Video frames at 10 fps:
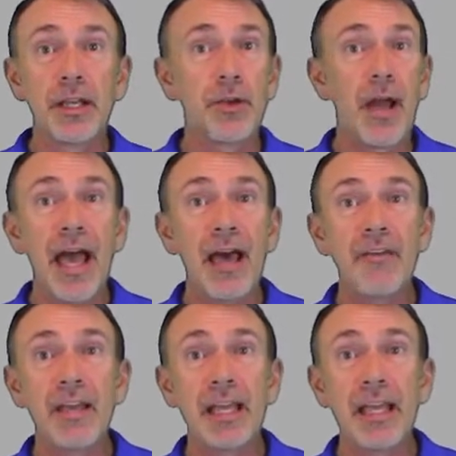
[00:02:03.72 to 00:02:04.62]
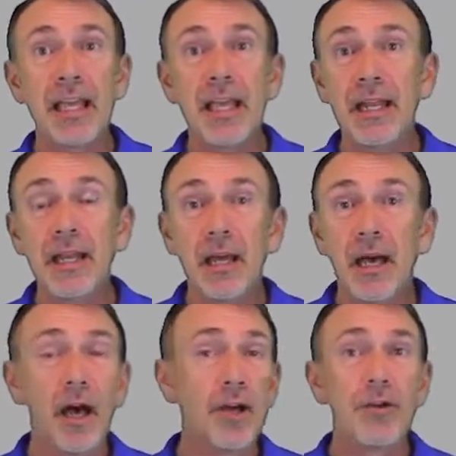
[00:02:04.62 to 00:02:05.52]
you have it in
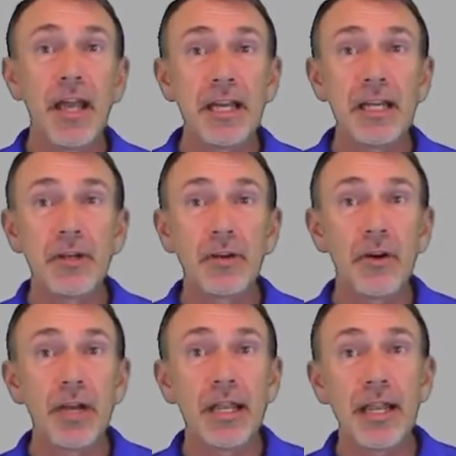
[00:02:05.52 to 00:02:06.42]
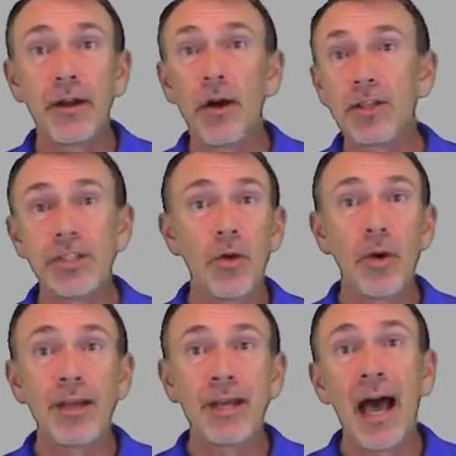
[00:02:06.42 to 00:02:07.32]
180 degree and also
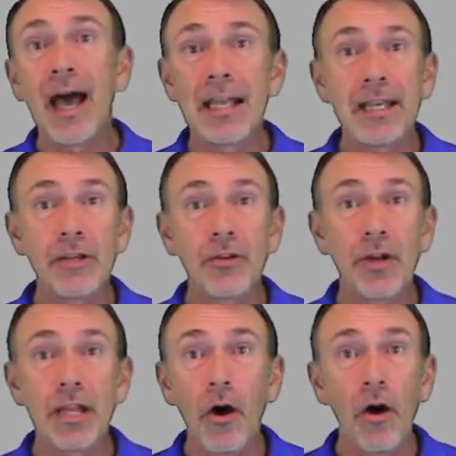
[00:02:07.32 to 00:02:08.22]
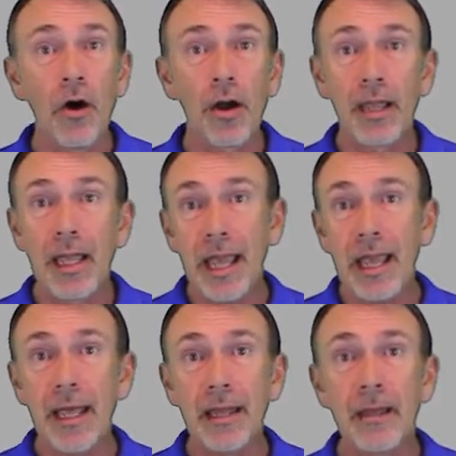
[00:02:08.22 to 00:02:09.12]
a 90 degree arc
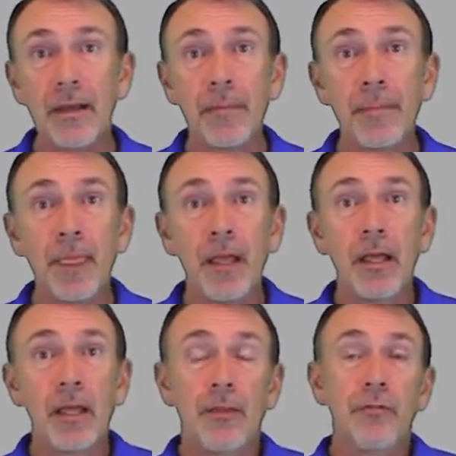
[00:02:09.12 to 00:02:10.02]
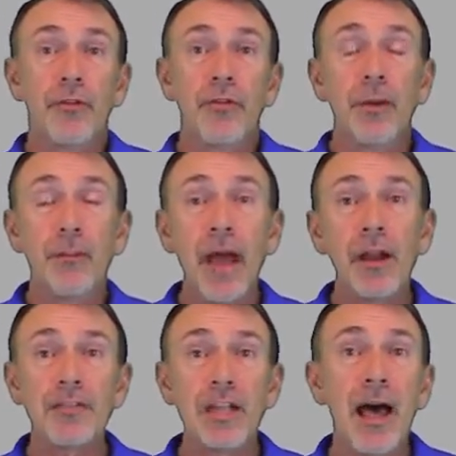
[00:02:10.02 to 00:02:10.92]
head for the
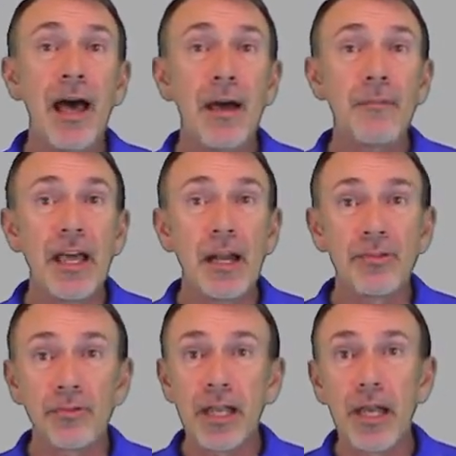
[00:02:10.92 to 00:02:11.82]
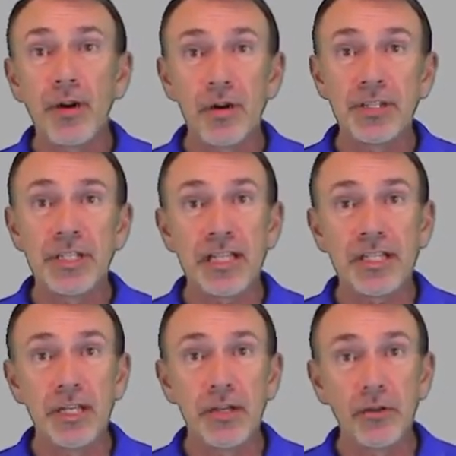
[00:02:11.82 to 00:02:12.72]
amount of time that a
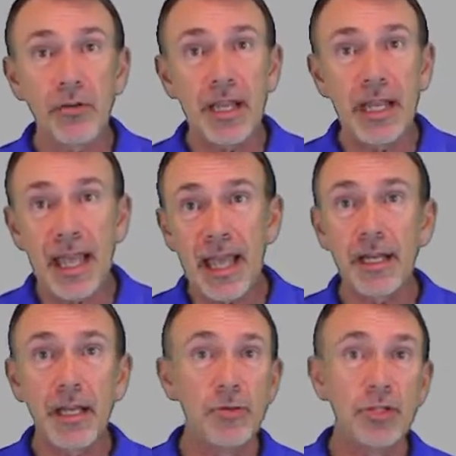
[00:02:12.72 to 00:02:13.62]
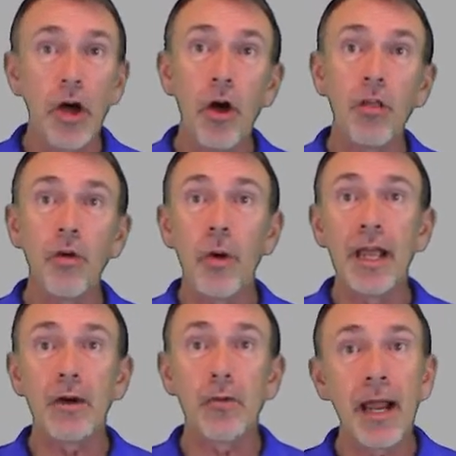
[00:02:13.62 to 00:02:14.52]
360 degree head goes all the
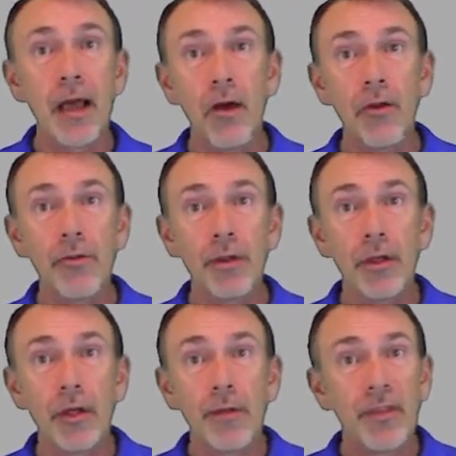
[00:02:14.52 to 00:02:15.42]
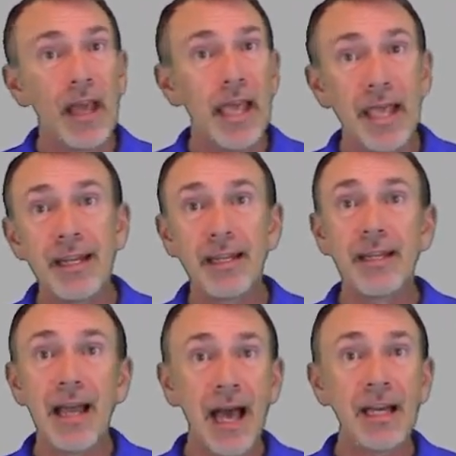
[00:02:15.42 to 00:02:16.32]
way around ahead in a
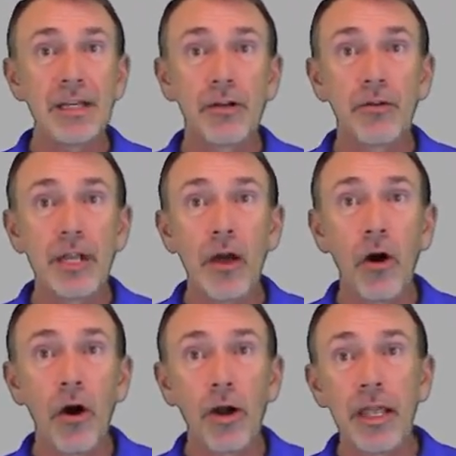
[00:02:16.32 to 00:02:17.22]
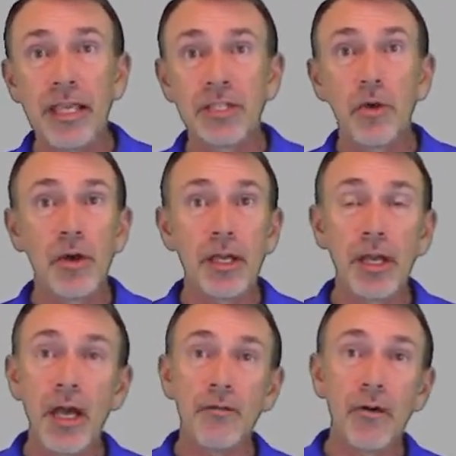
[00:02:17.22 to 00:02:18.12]
90 degree arc is going to
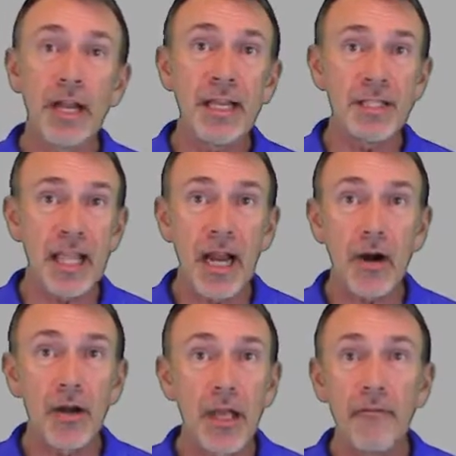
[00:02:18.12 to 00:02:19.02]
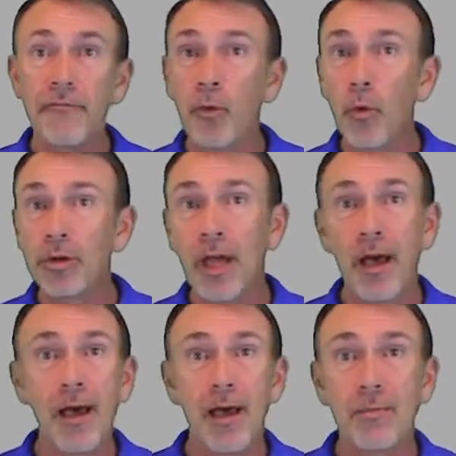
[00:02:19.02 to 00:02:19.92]
cover its area four
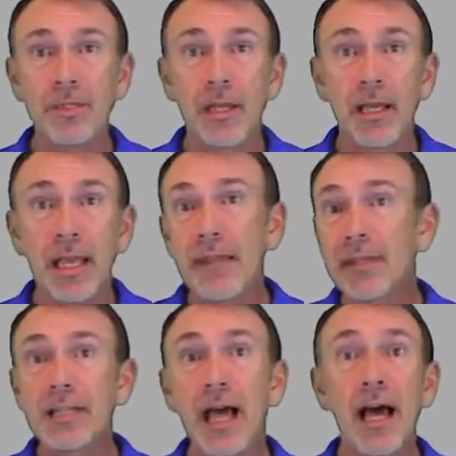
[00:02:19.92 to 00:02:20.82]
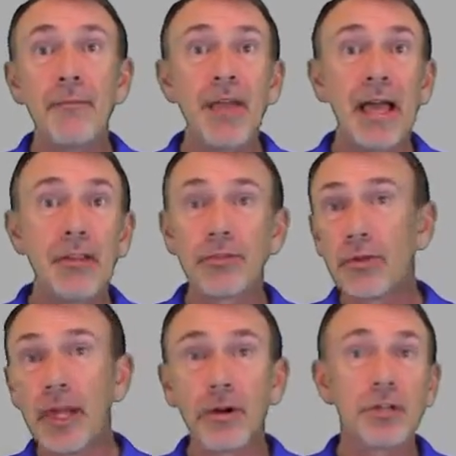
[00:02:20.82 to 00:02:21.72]
times in the time that the
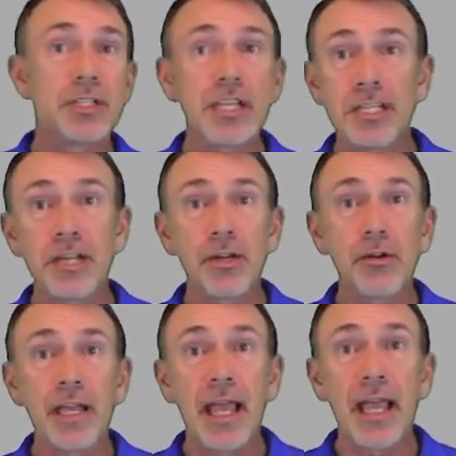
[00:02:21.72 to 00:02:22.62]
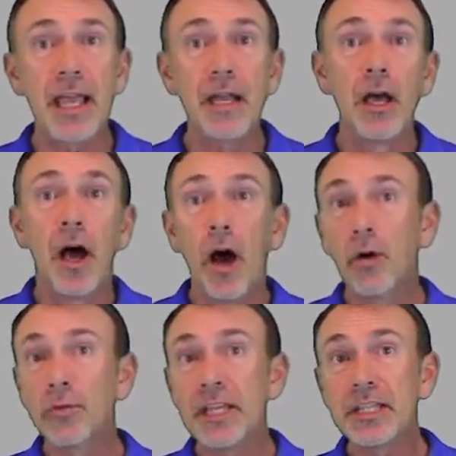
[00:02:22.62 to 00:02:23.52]
360 degree head
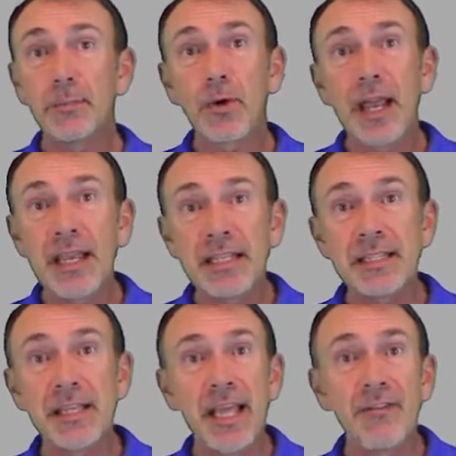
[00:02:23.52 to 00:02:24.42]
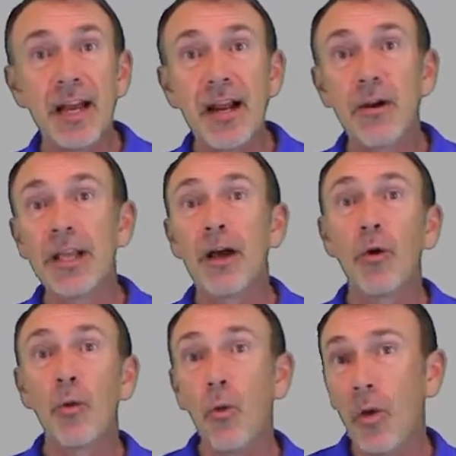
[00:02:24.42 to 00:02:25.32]
only sprays its given area
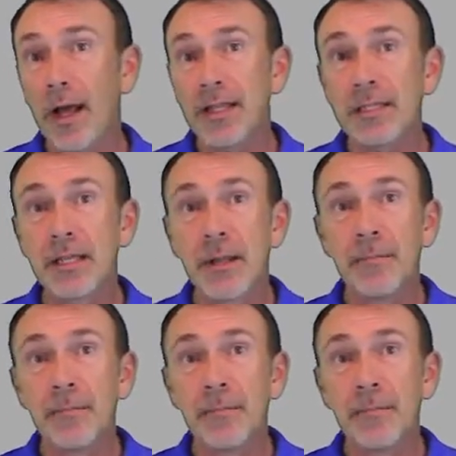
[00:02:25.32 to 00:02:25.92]
once.